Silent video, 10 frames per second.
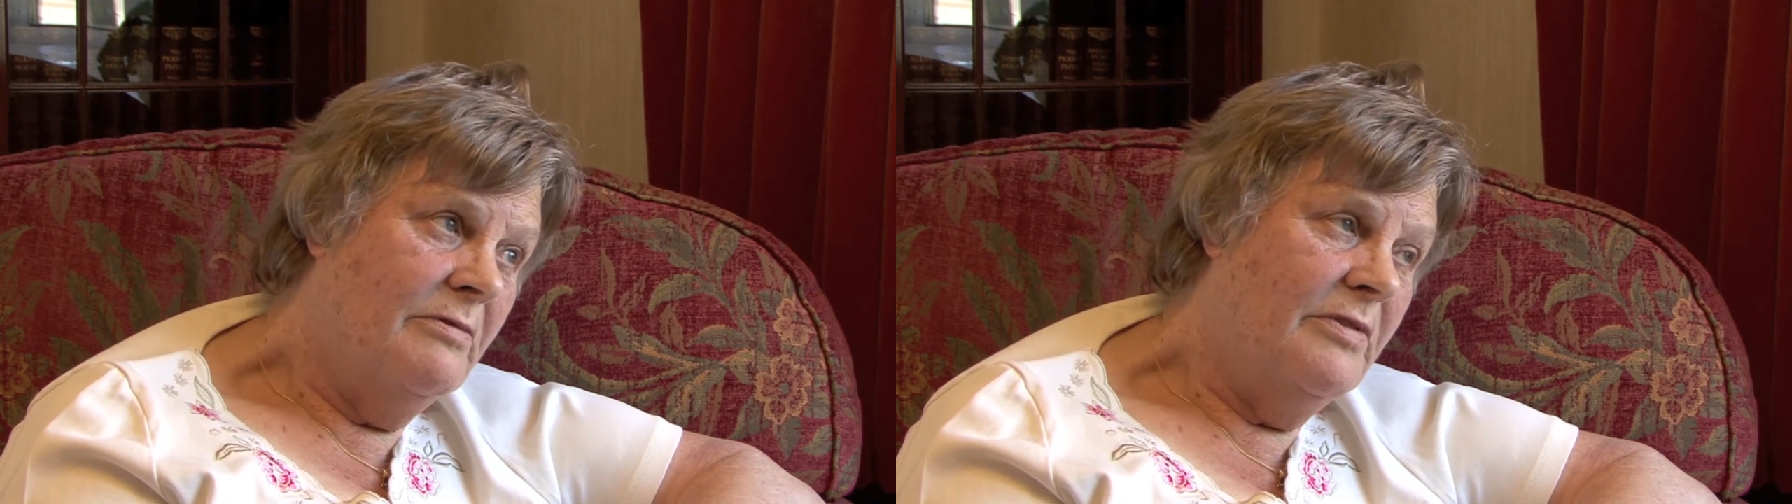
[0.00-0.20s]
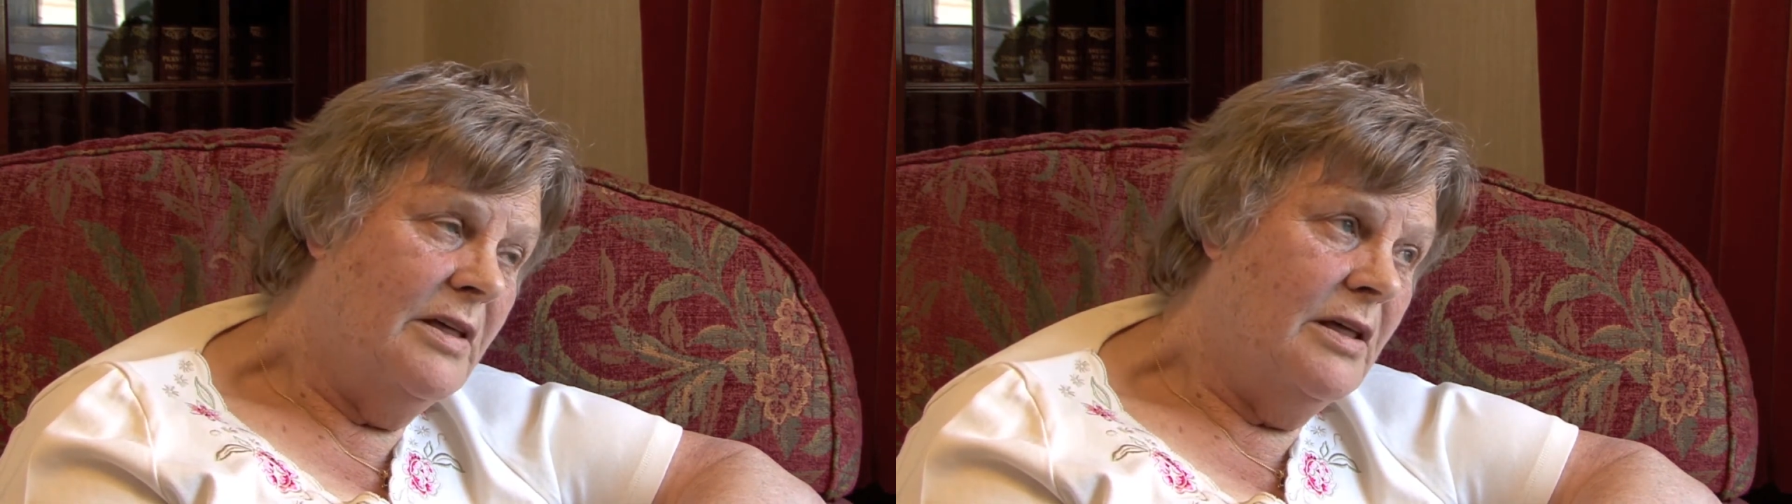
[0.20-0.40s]

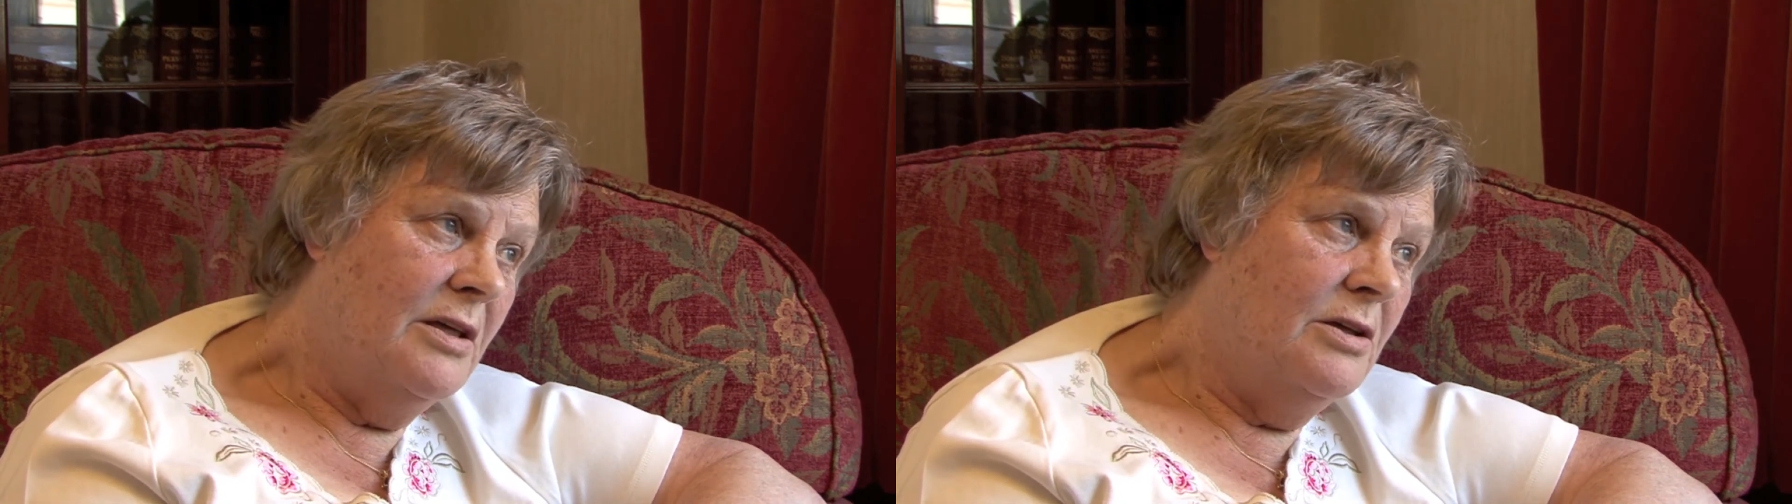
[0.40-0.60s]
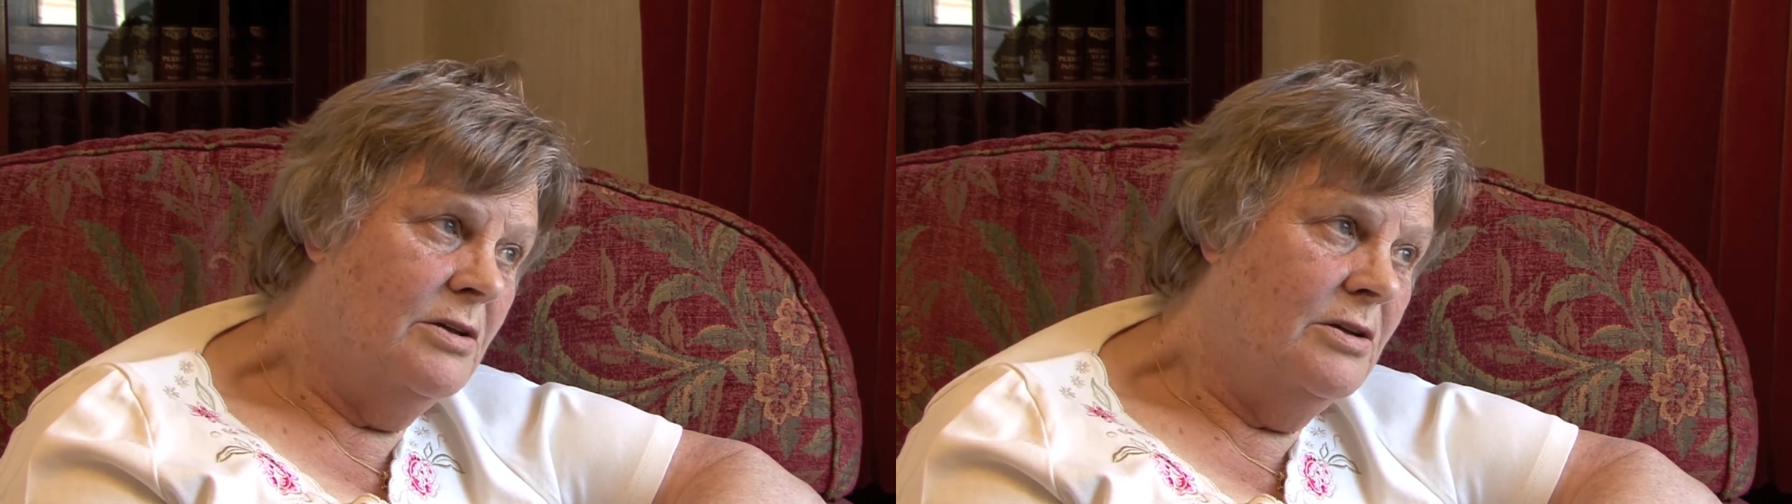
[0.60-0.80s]

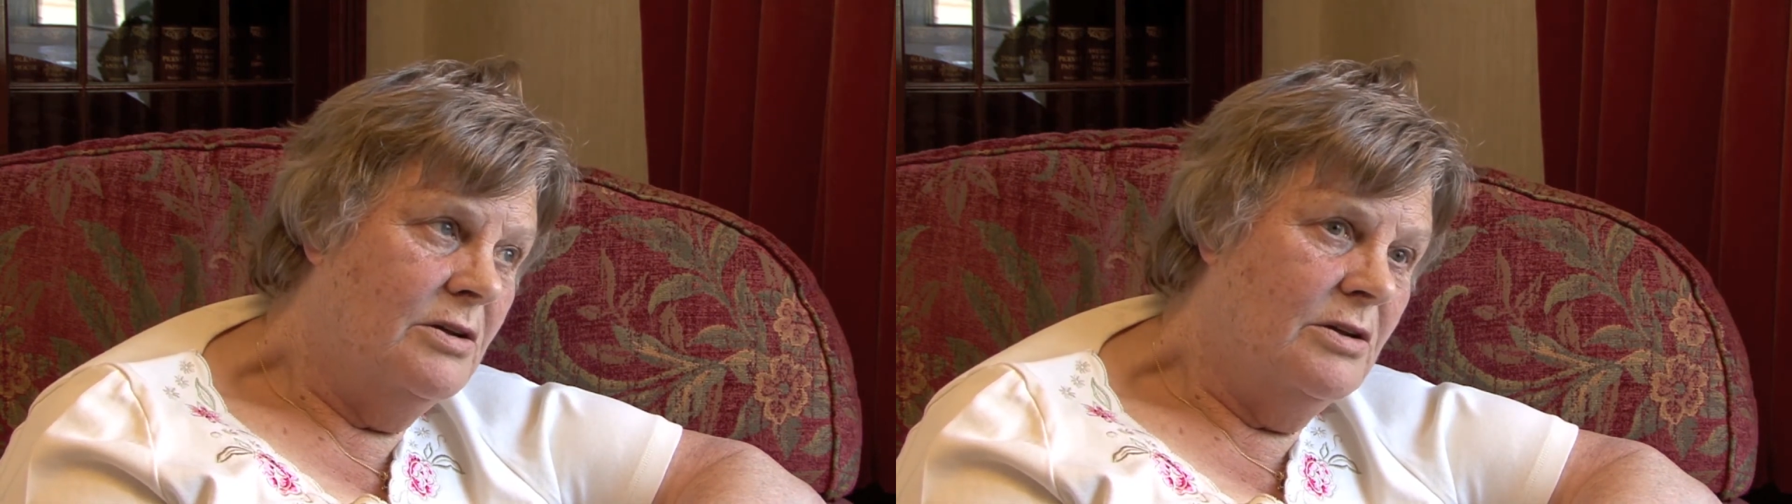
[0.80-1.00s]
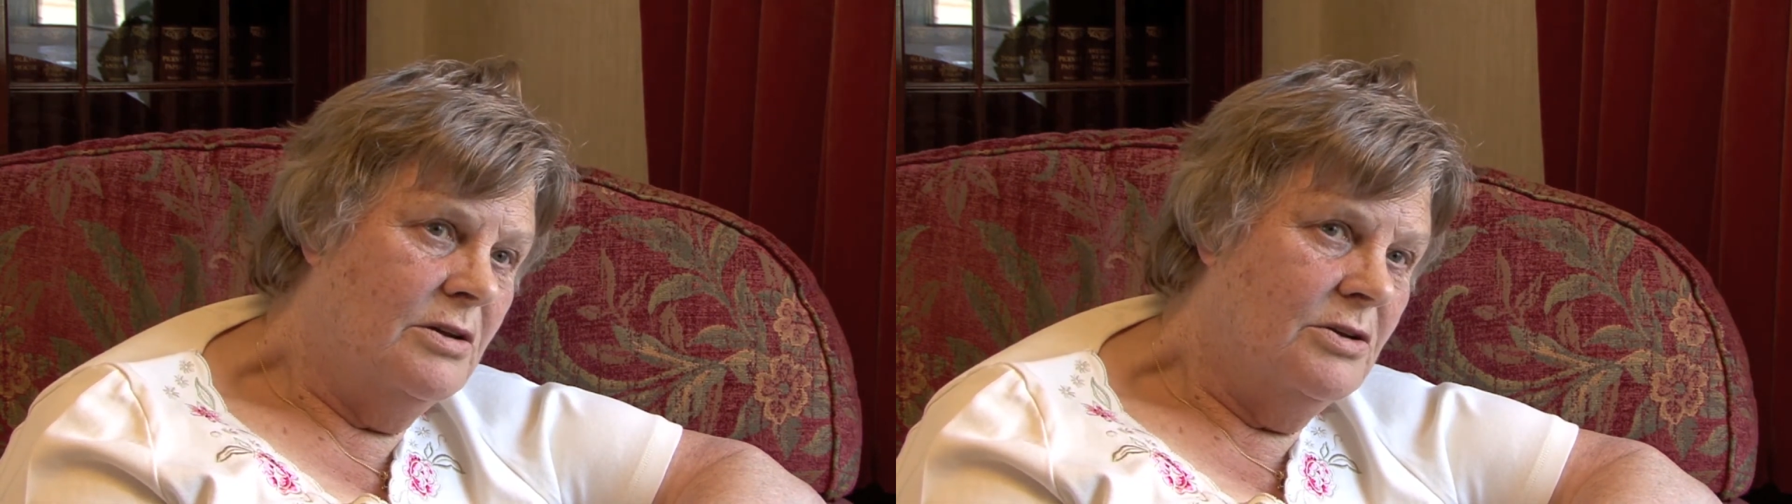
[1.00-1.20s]
VJ
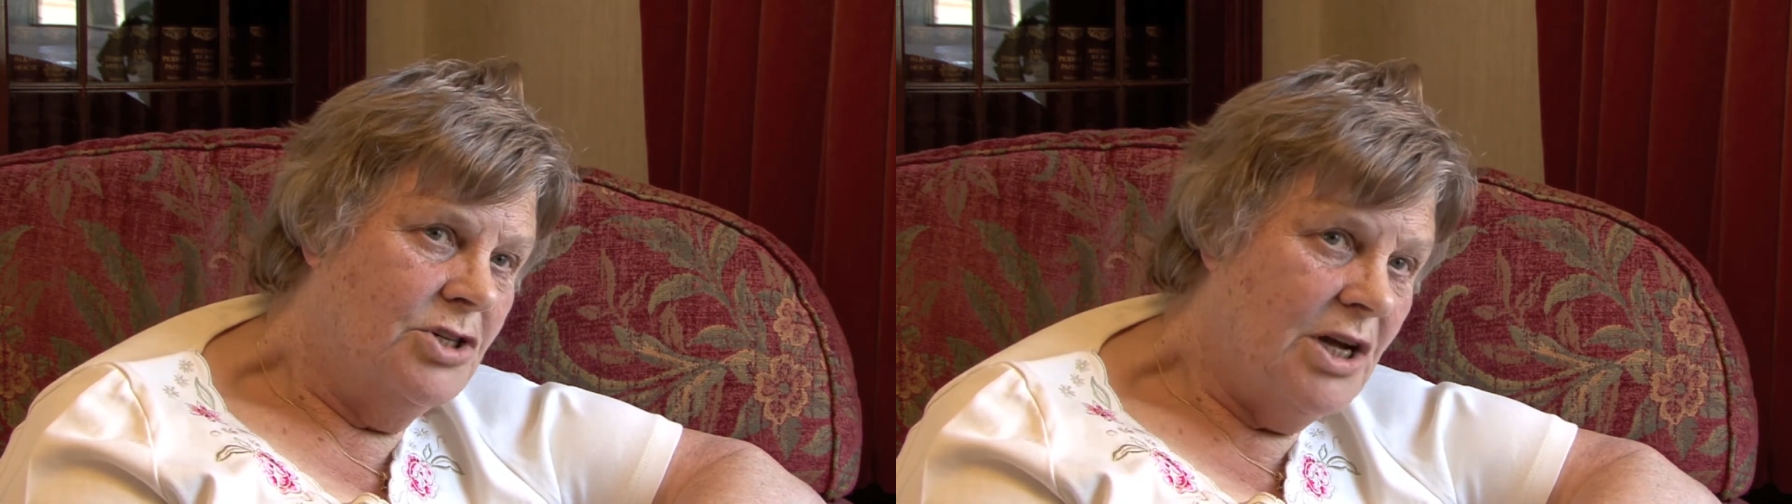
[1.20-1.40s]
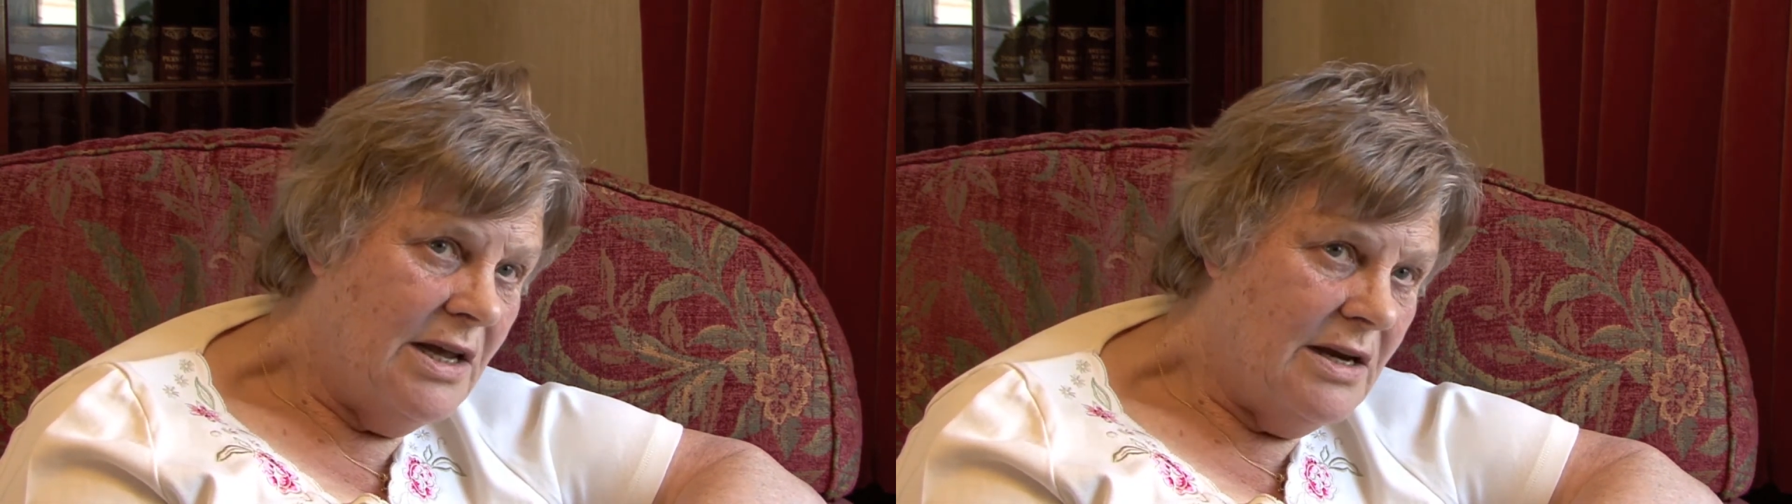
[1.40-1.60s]

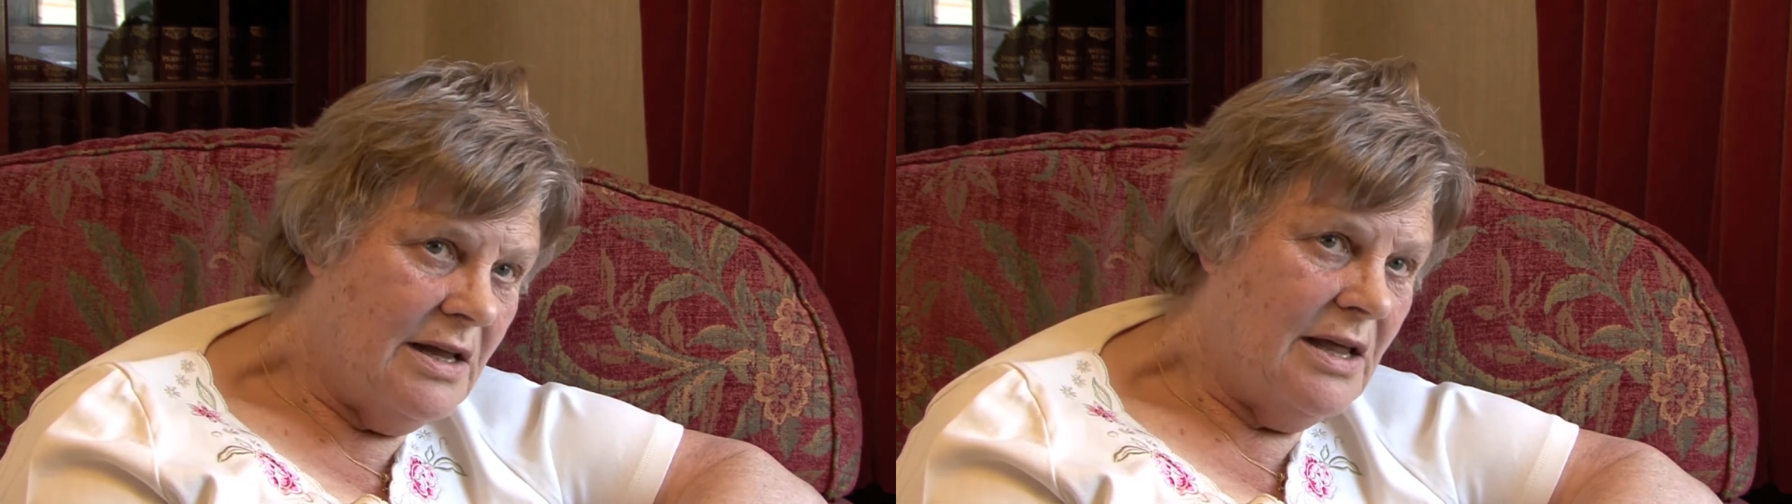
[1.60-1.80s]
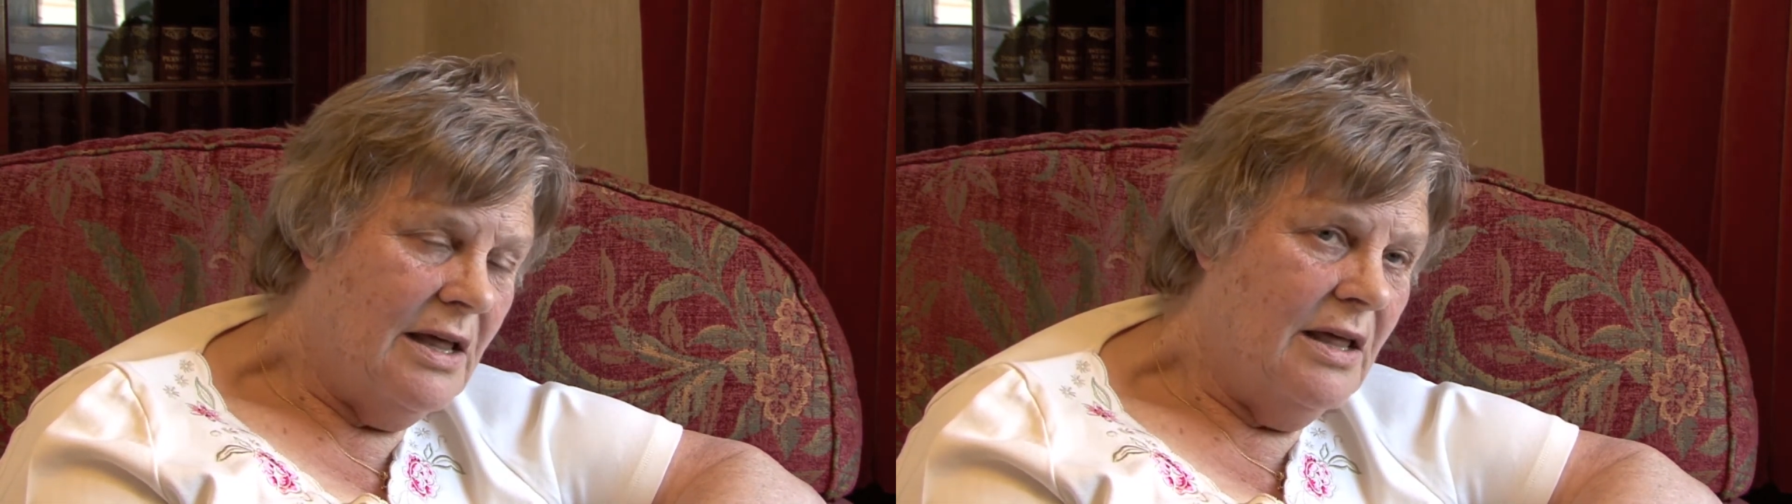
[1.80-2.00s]

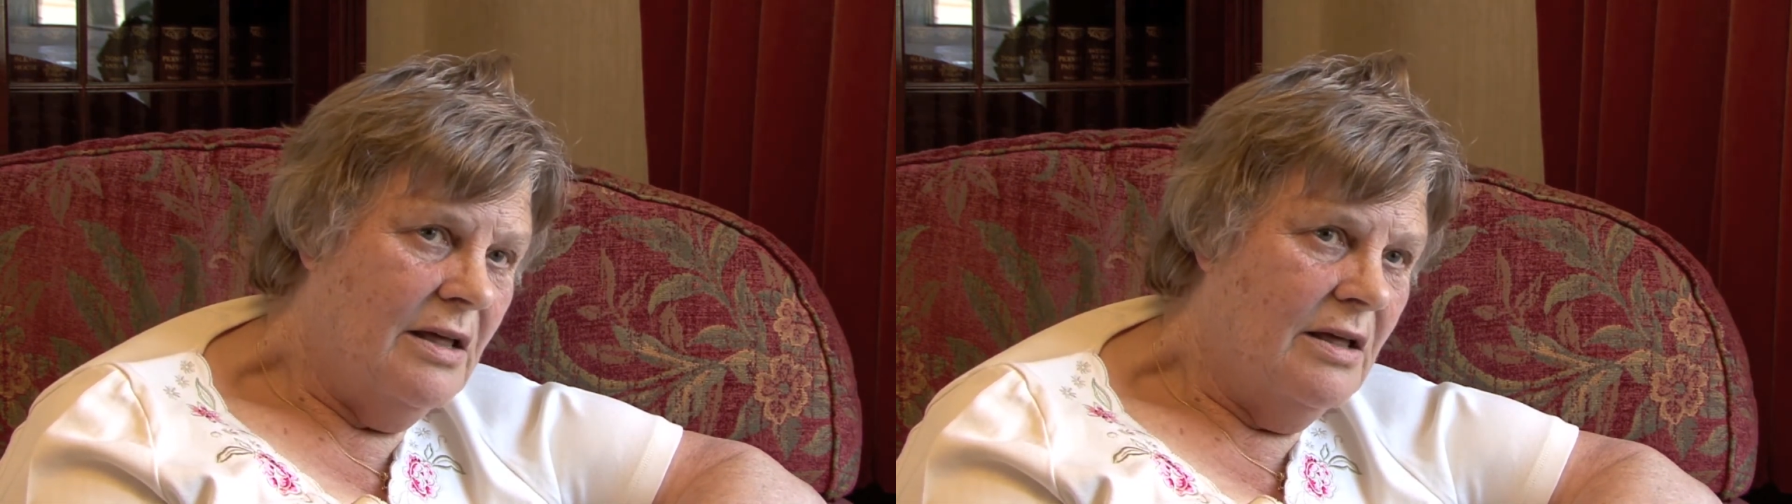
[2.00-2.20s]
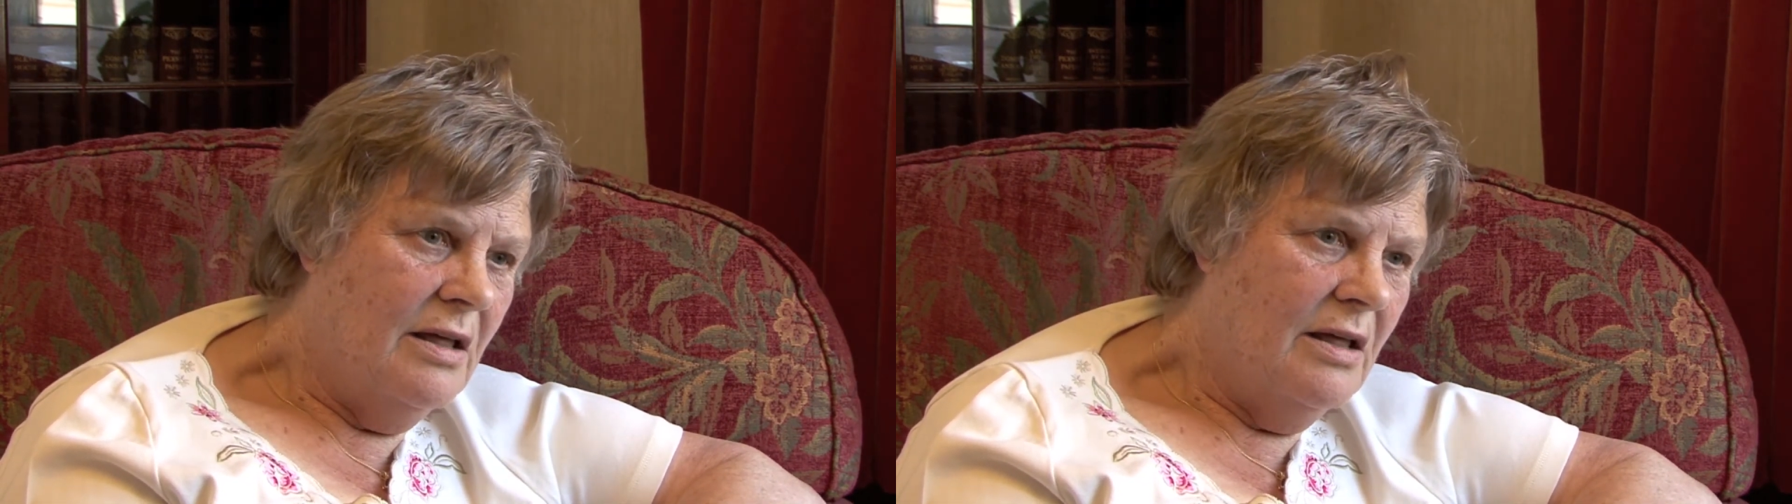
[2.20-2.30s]
Day,